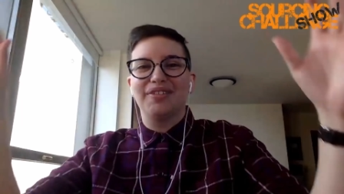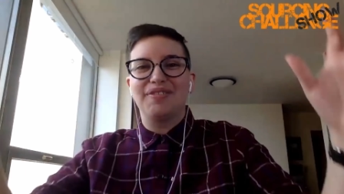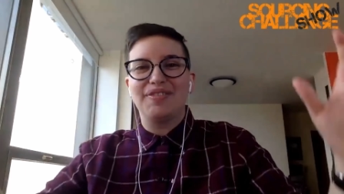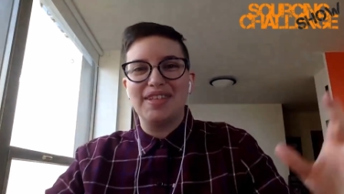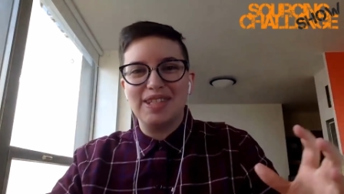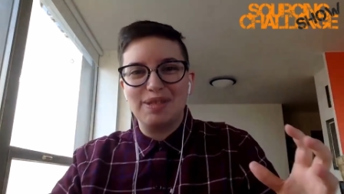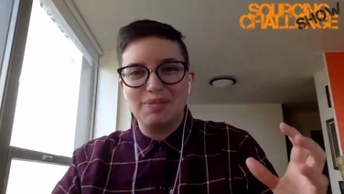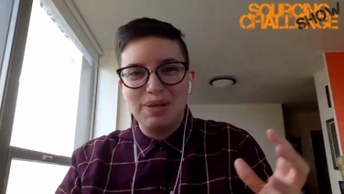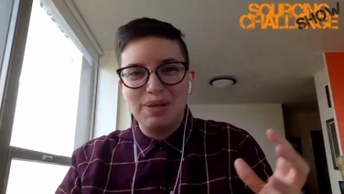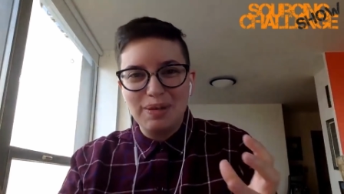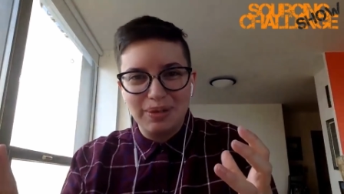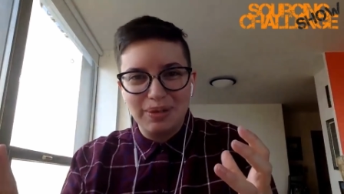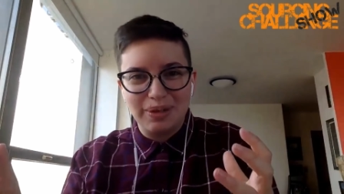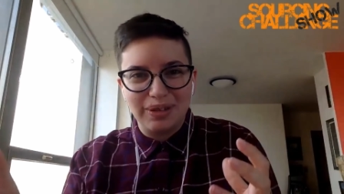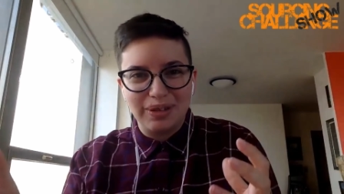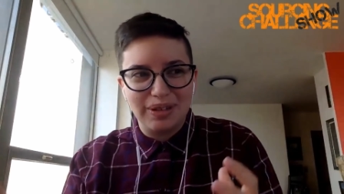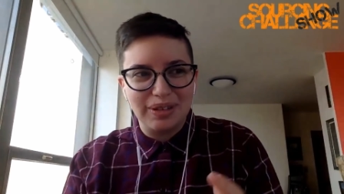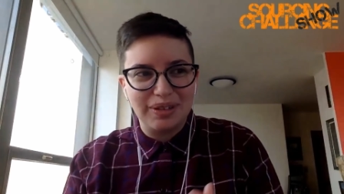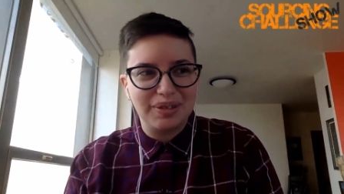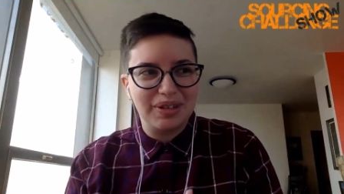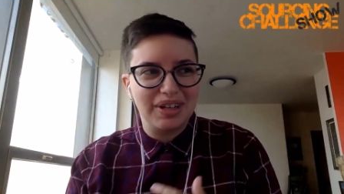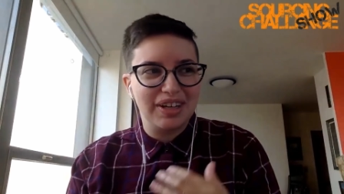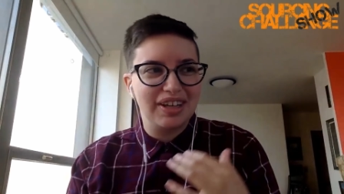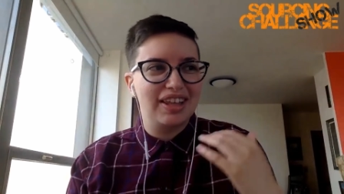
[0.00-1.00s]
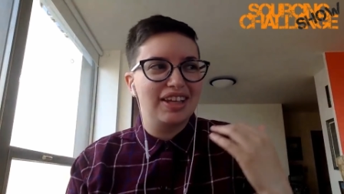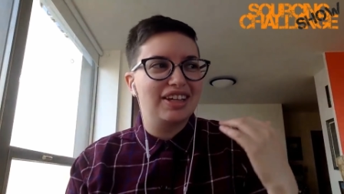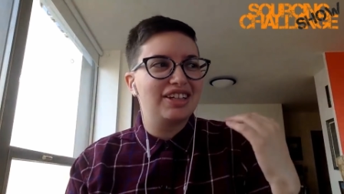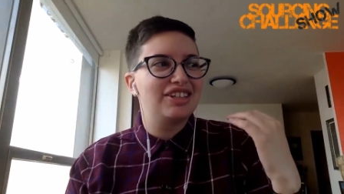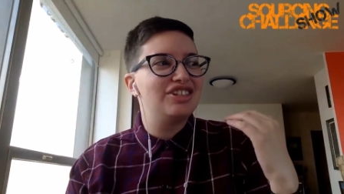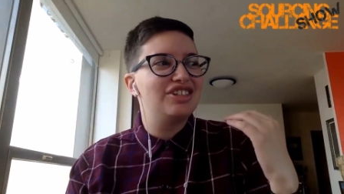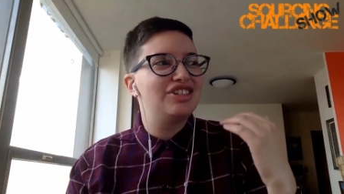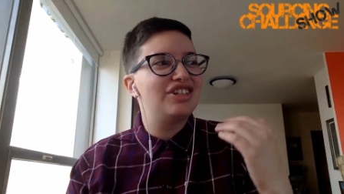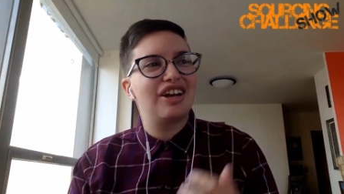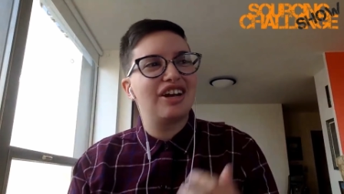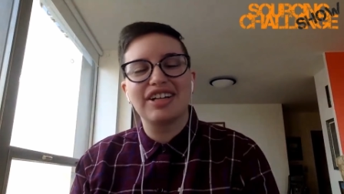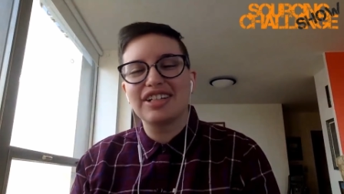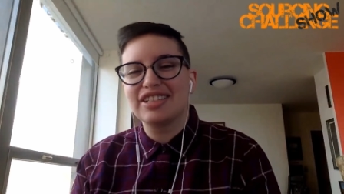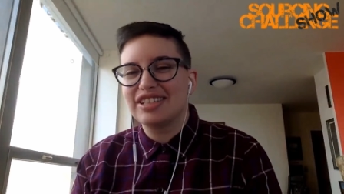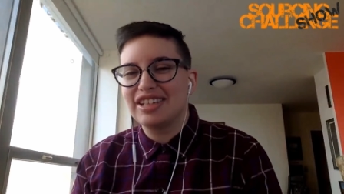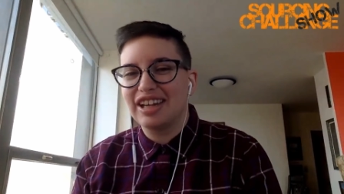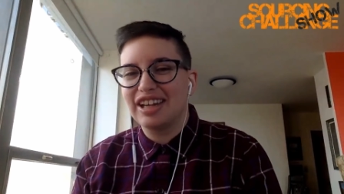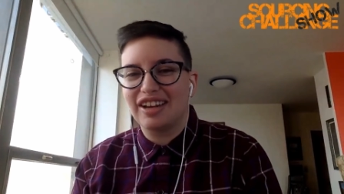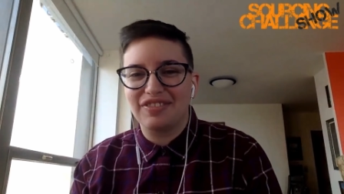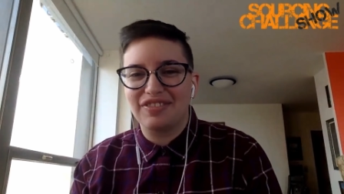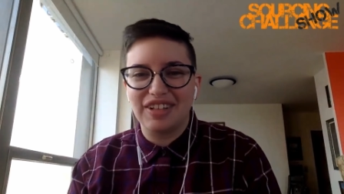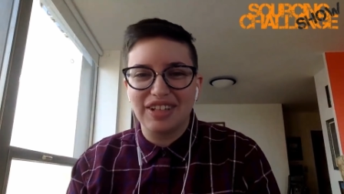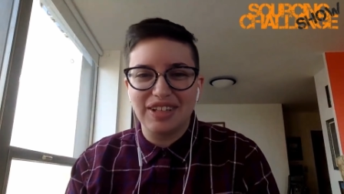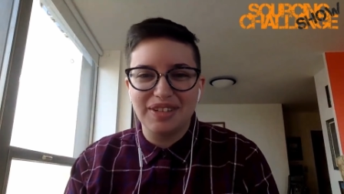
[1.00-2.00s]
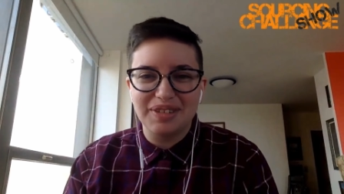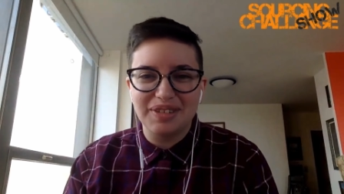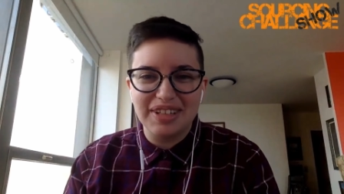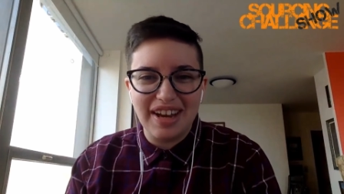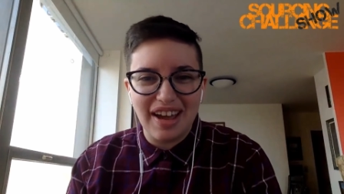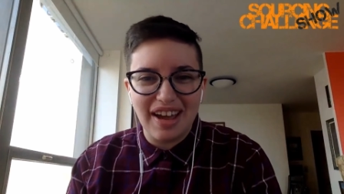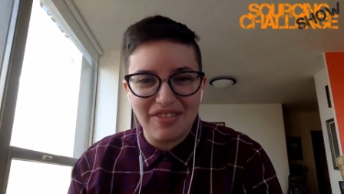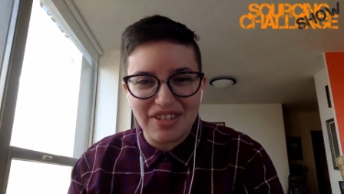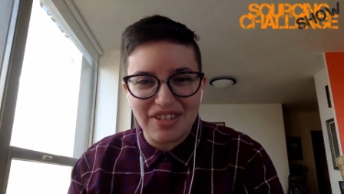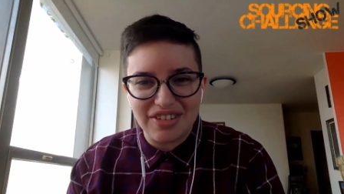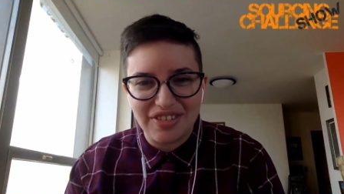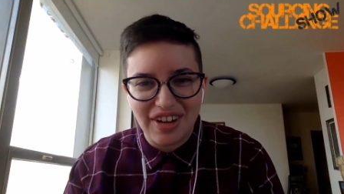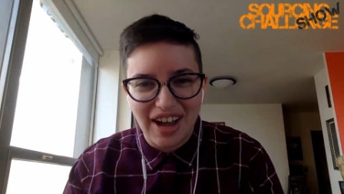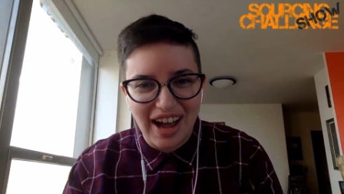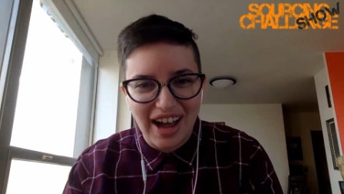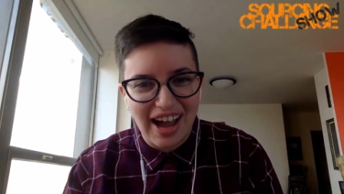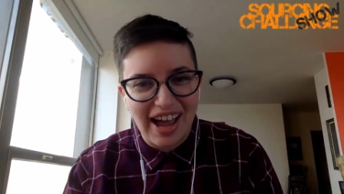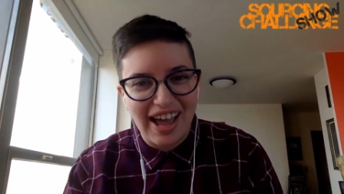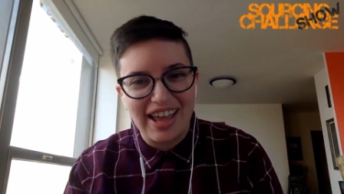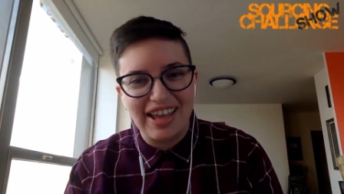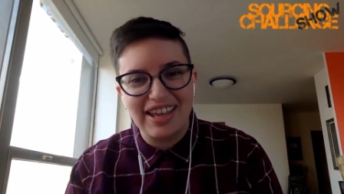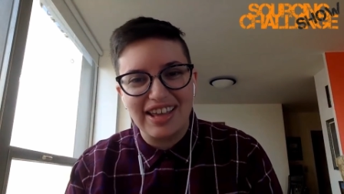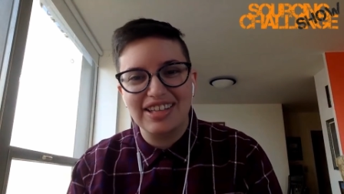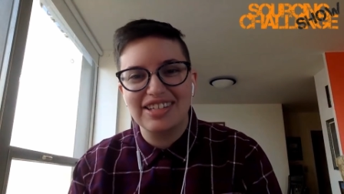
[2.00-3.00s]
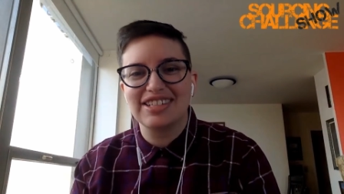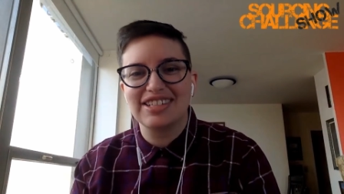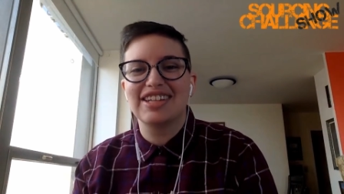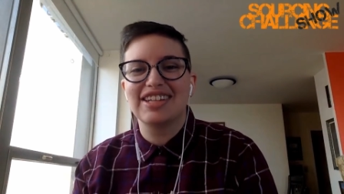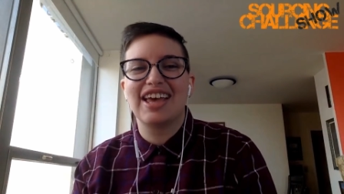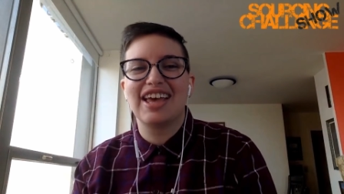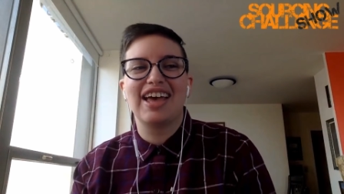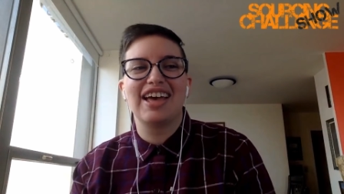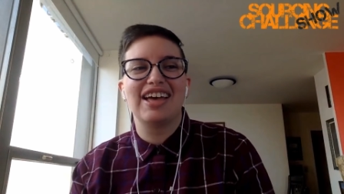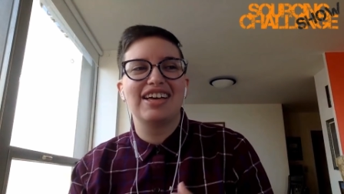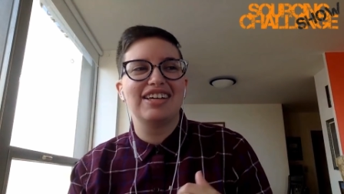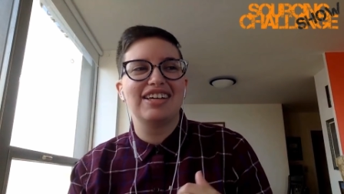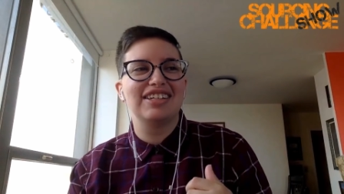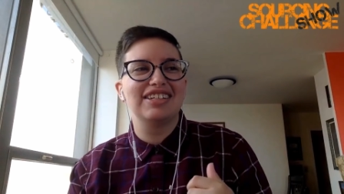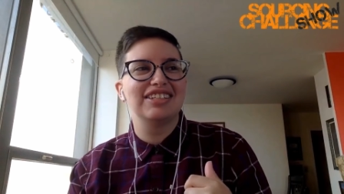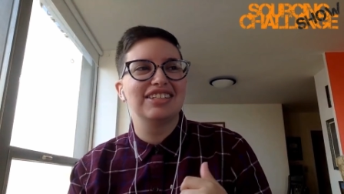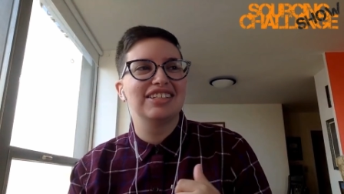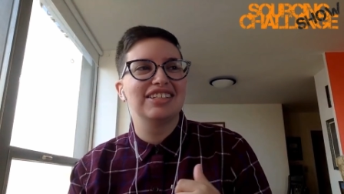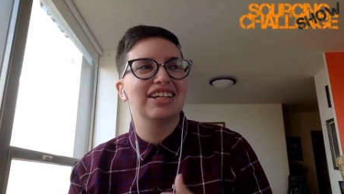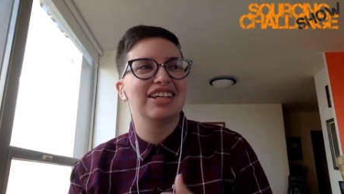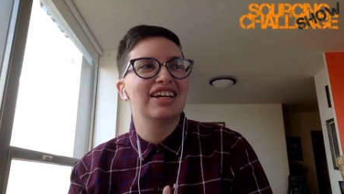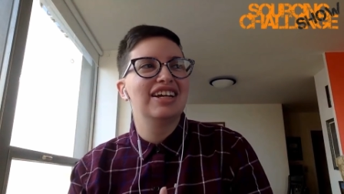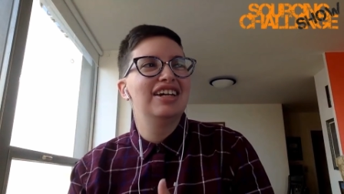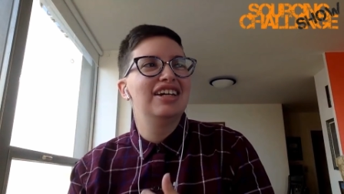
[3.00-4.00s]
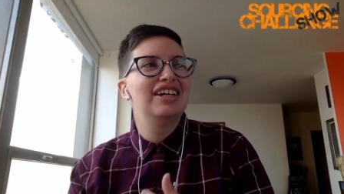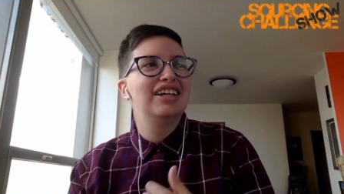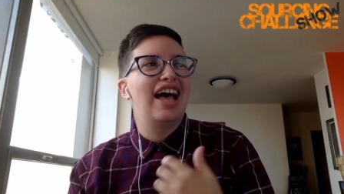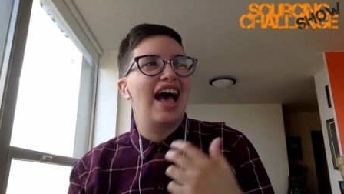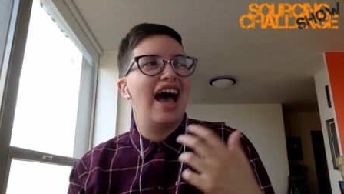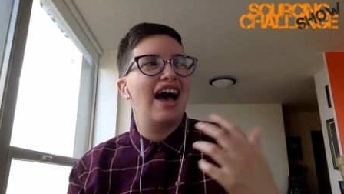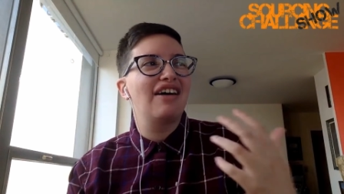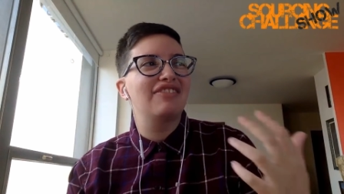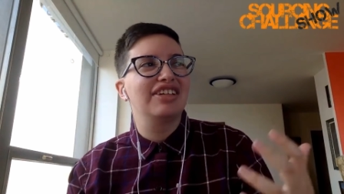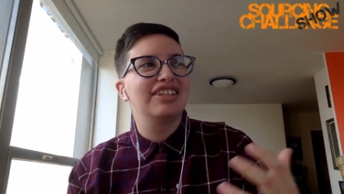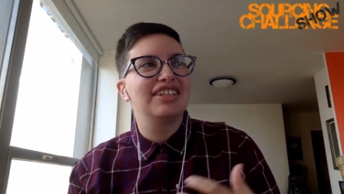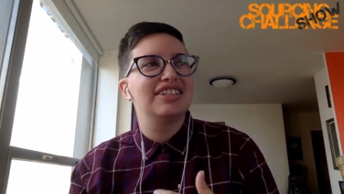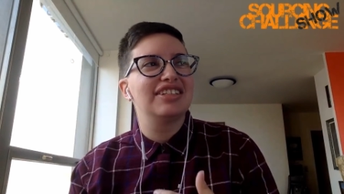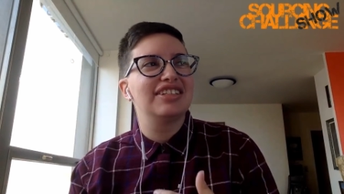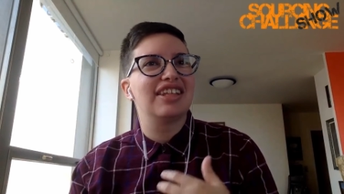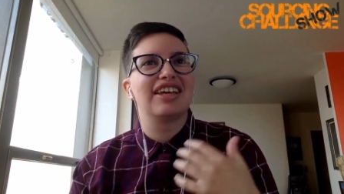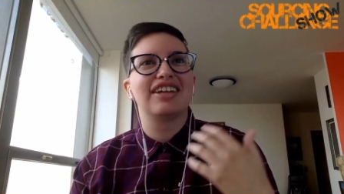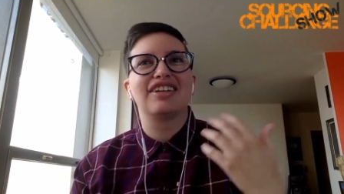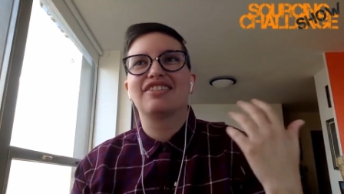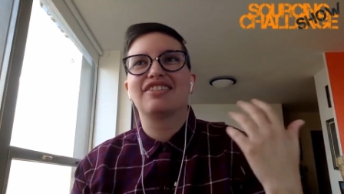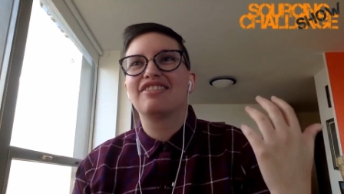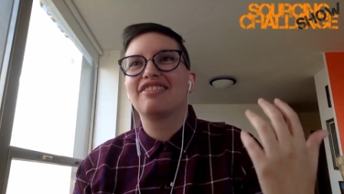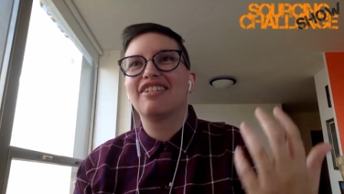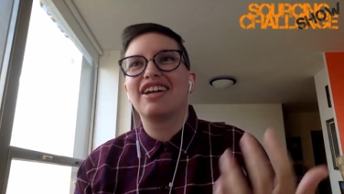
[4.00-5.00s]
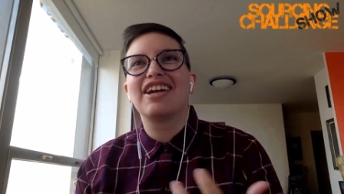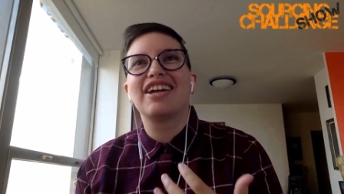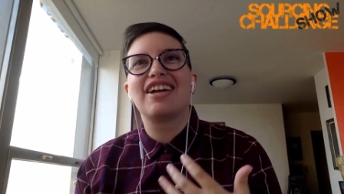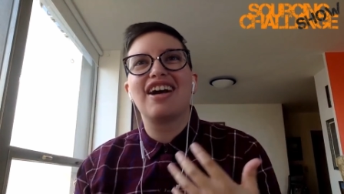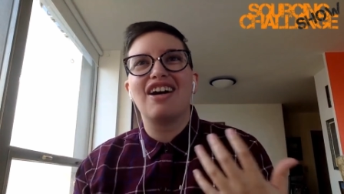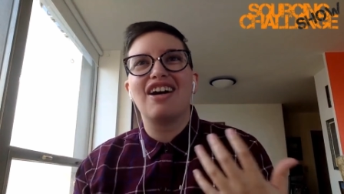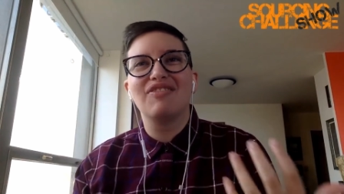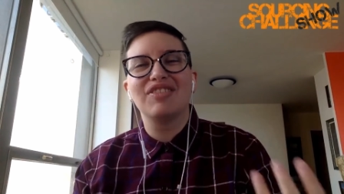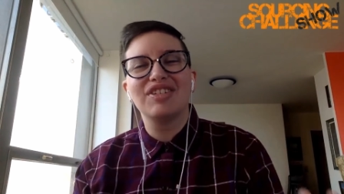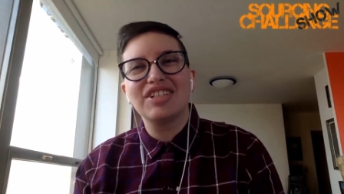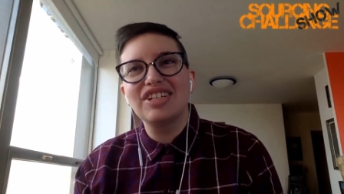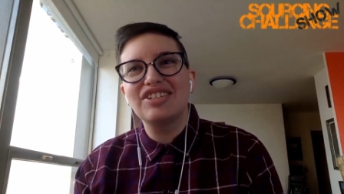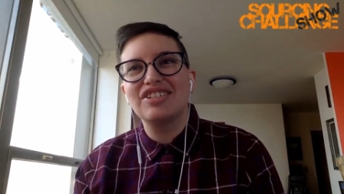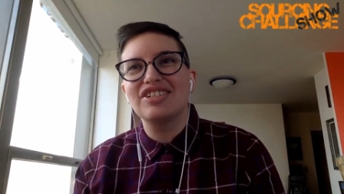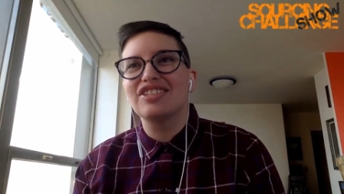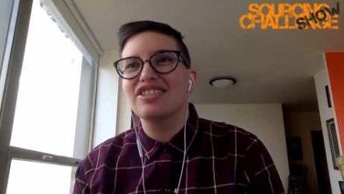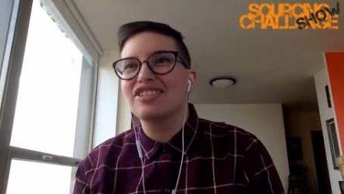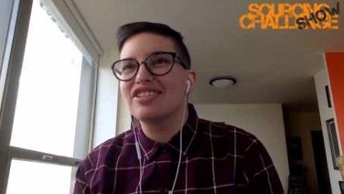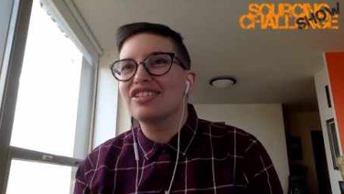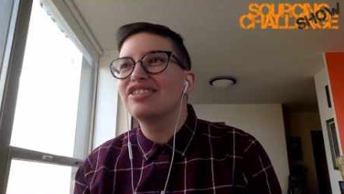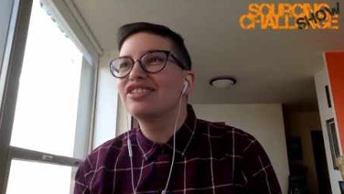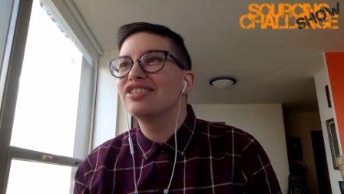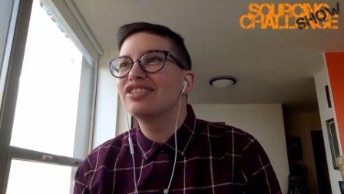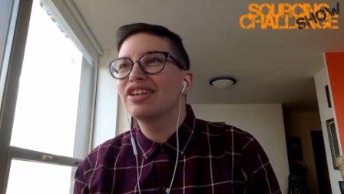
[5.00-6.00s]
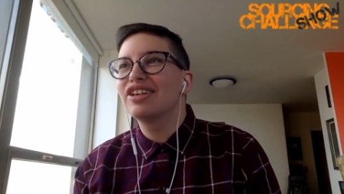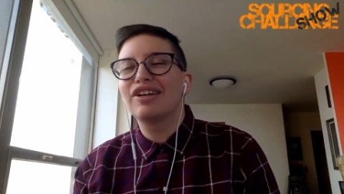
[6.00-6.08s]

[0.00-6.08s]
all of these people who are like sharing stuff that you would never find, and having these like great conversations.